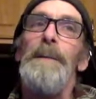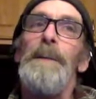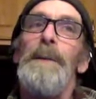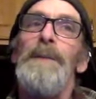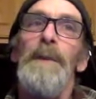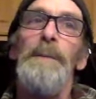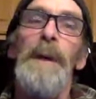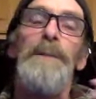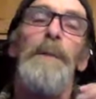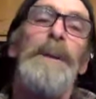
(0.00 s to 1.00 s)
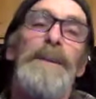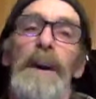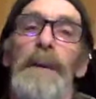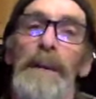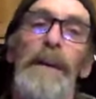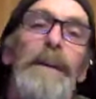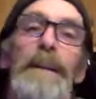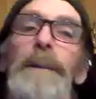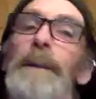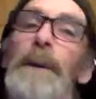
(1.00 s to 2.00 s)
we sort of mentored each other.
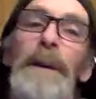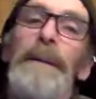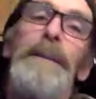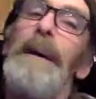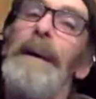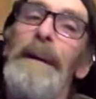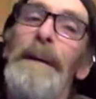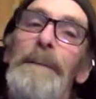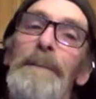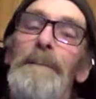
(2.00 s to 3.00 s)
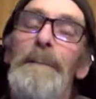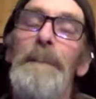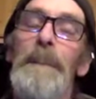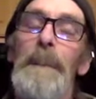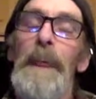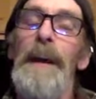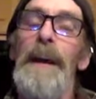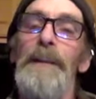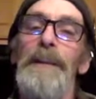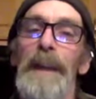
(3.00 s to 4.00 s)
Where they
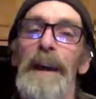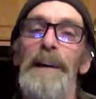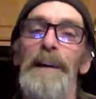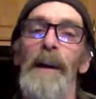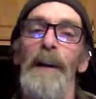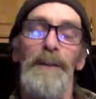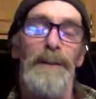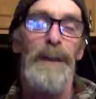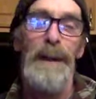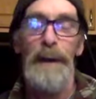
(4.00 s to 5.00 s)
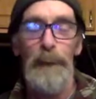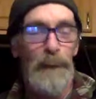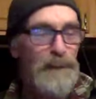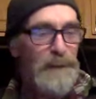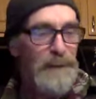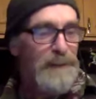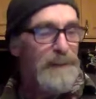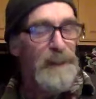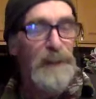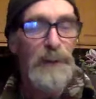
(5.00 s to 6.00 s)
had knowledge and they had horses and
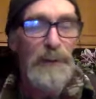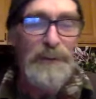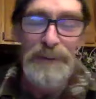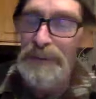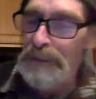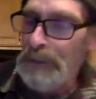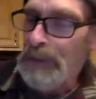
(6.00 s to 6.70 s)
skills, and